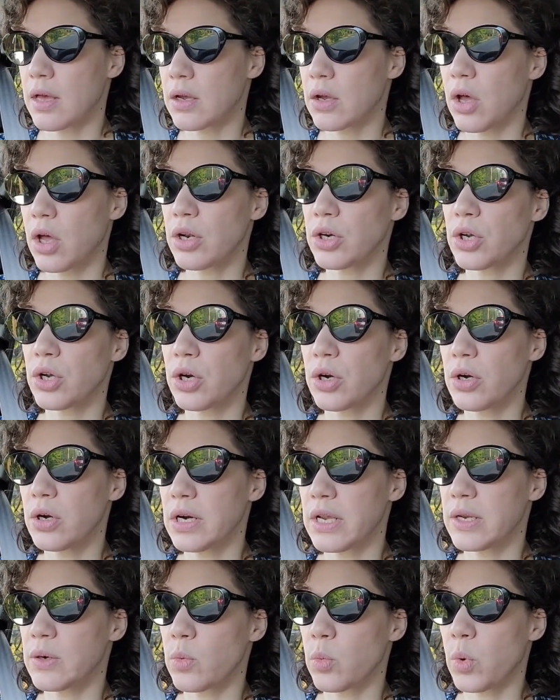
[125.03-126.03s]

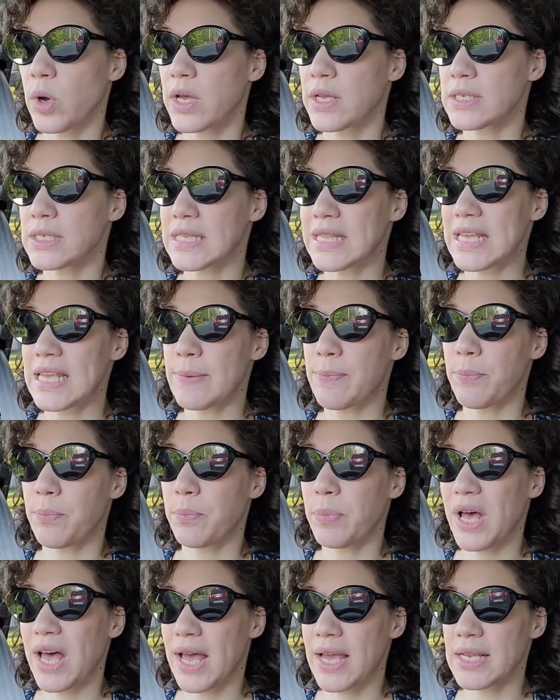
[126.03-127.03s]
Concurrent was the
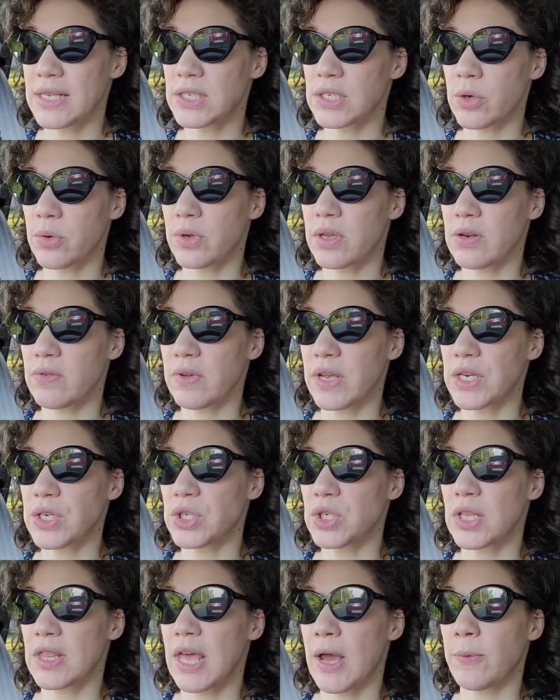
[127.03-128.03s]
Paizo
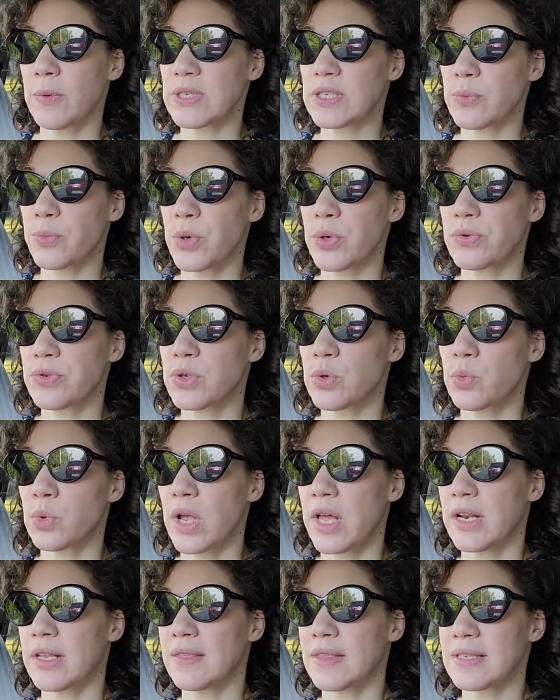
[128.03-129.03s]
convention that was supposed to
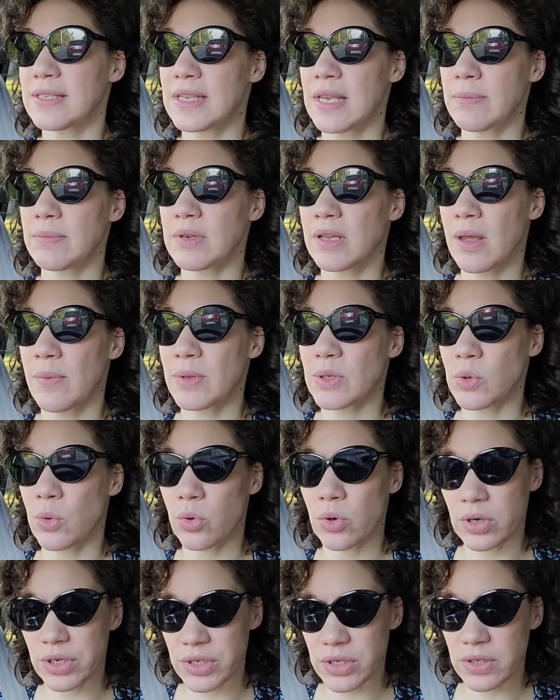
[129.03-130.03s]
run at the same time as
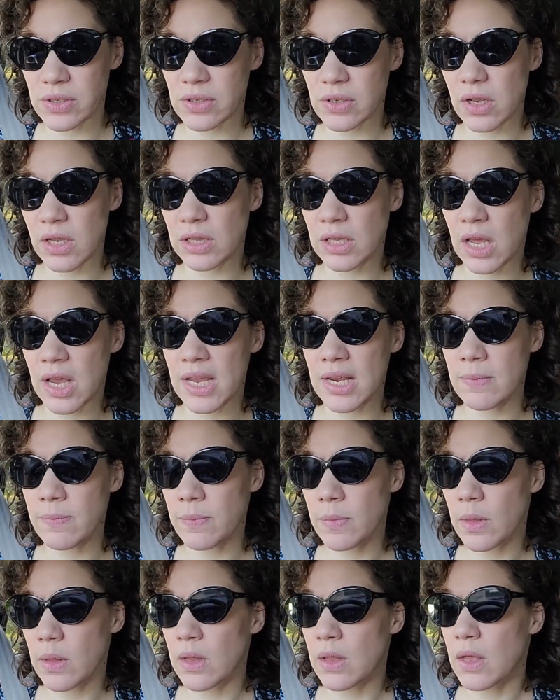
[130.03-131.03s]
Origins Online,
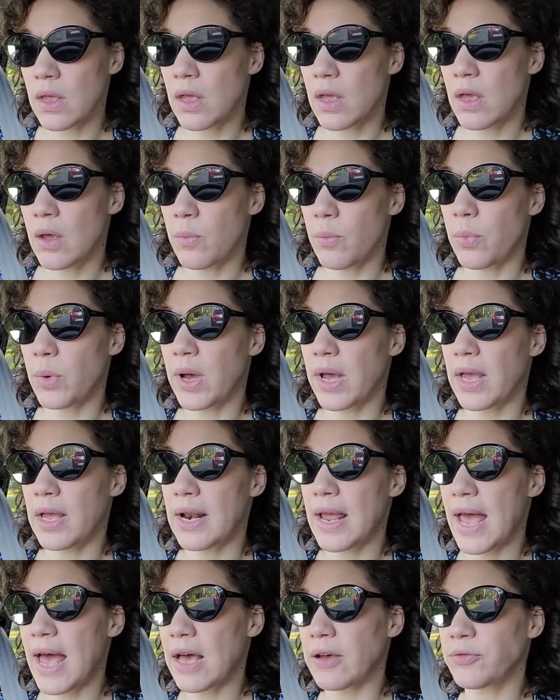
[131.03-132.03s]

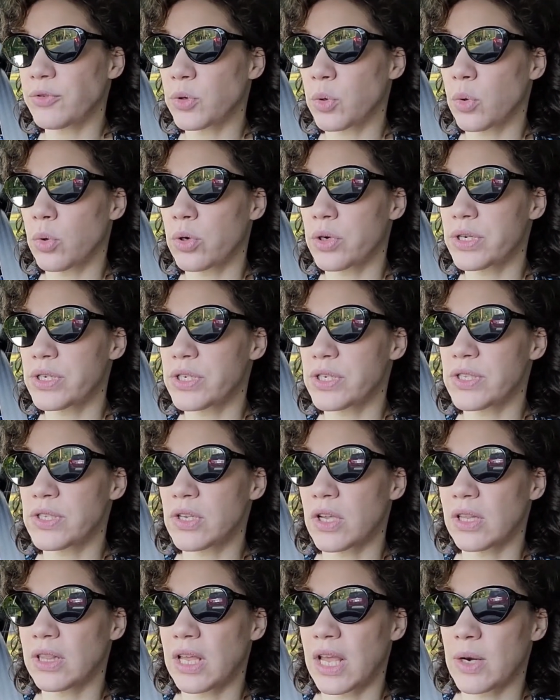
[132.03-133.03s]
but after Origins
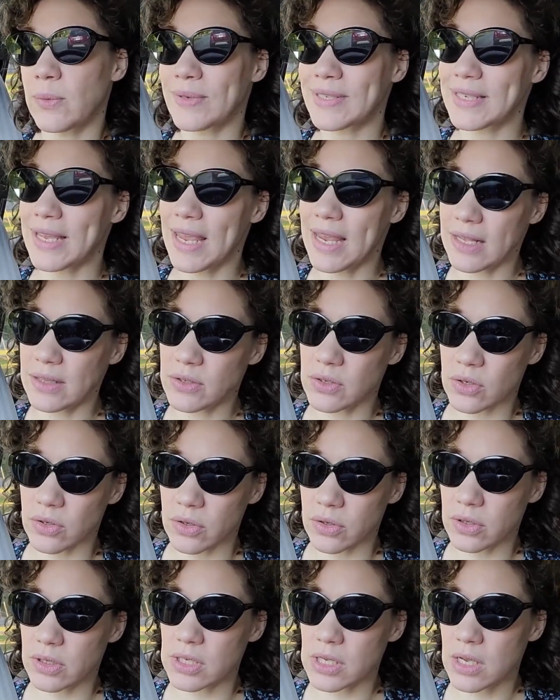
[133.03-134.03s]
Online was
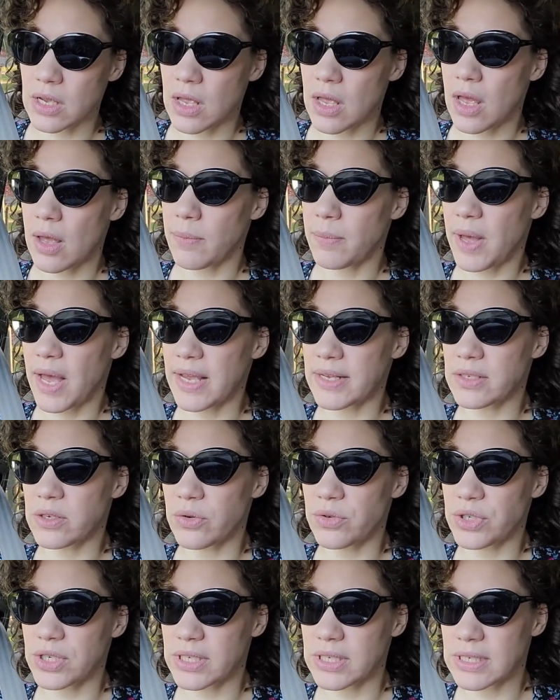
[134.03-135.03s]
canceled,
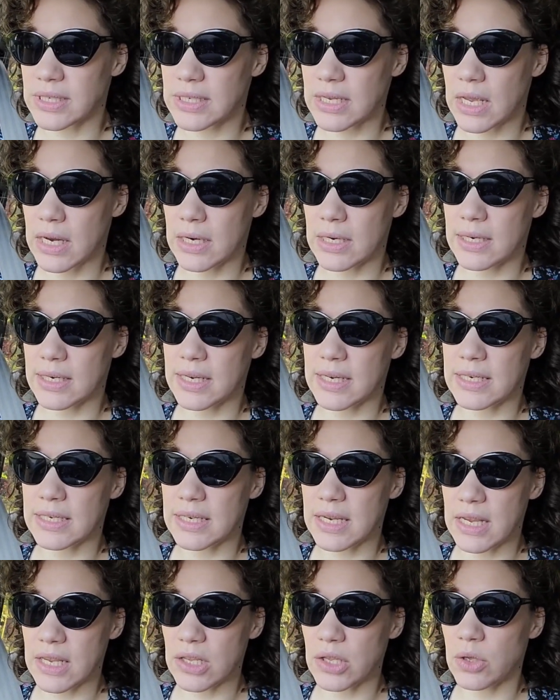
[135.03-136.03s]
Paizo just decided to
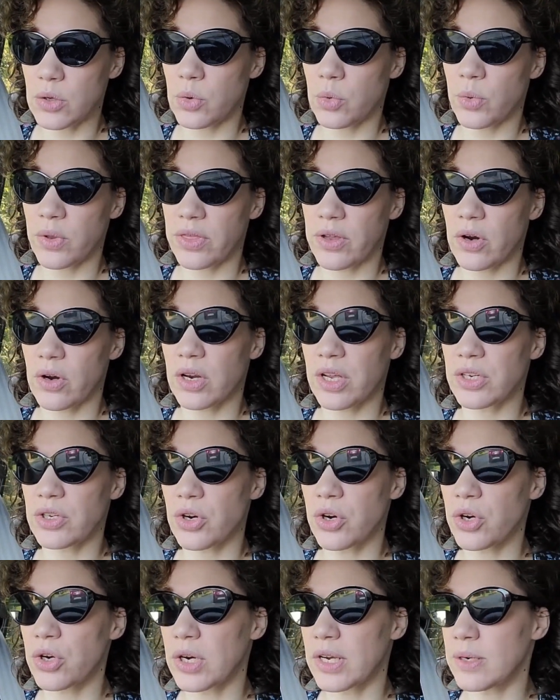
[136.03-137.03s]
continue with their
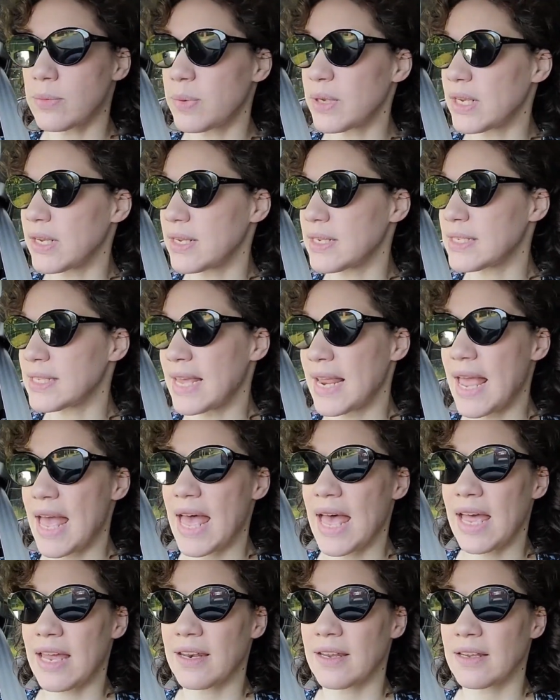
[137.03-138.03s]
Concurrent because they
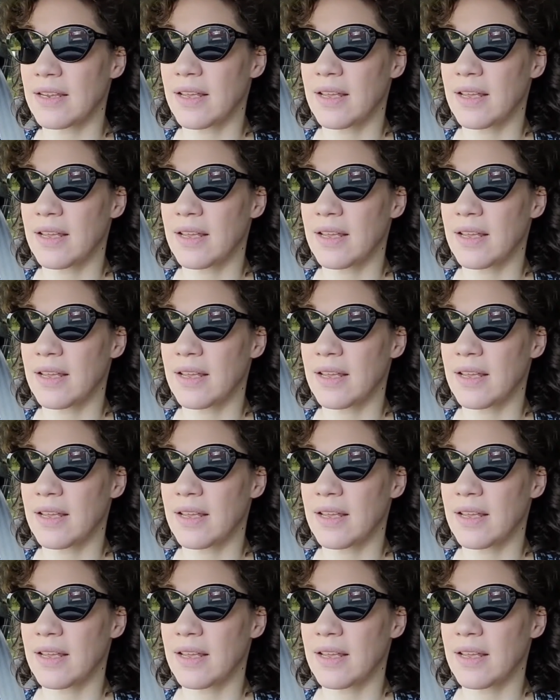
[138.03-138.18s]
had